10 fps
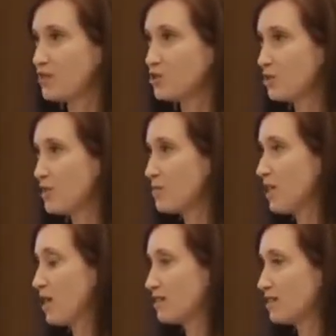But I show
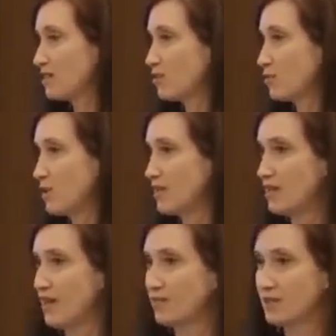them that we
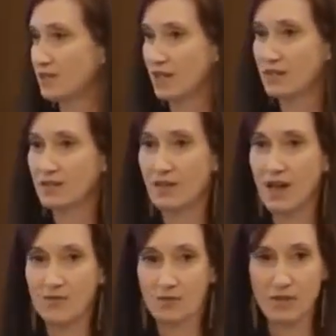can have success
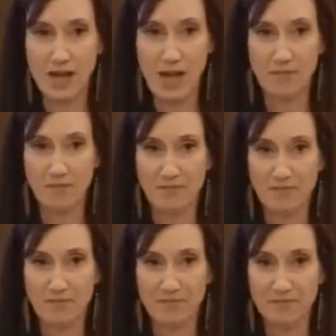every day.
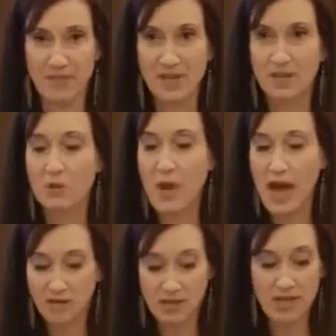So you
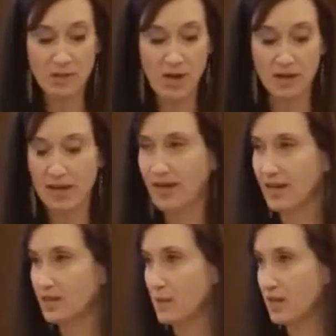have to think about
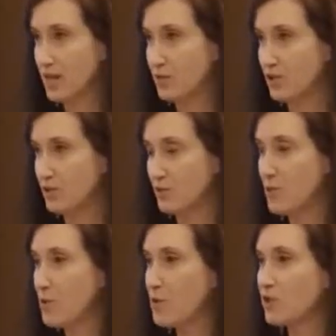client expectations.
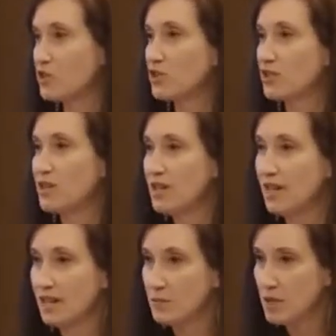
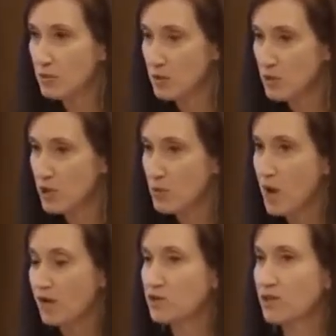Anybody remember your
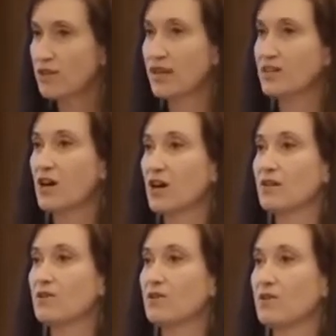mantra that I
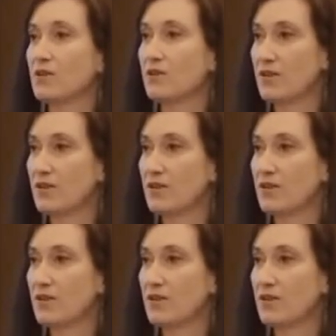taught you?